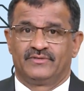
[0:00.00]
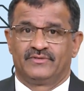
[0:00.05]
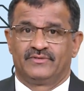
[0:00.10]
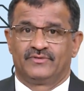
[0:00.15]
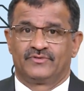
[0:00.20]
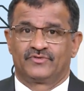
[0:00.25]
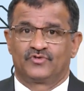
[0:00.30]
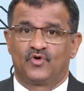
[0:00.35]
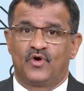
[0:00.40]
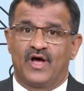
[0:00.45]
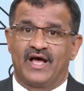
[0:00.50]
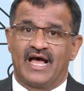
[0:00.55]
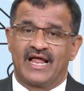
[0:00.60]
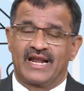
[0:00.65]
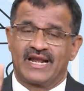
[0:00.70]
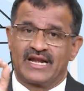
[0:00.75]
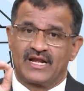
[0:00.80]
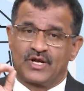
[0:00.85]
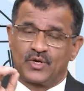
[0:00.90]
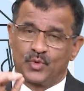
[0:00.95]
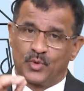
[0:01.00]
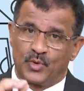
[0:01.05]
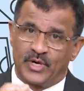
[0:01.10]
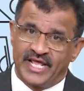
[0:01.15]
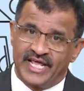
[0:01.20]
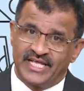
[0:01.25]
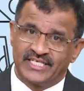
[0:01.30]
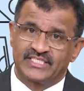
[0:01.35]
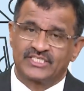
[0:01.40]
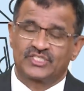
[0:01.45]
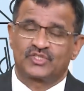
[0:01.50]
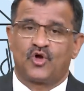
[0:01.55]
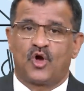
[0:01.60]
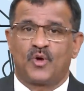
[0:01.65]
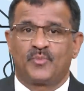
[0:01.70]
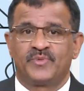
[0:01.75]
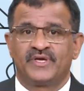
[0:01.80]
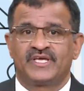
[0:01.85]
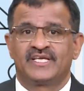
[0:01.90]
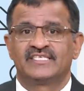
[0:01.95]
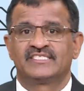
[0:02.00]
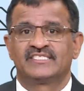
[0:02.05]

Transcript: So today's topic is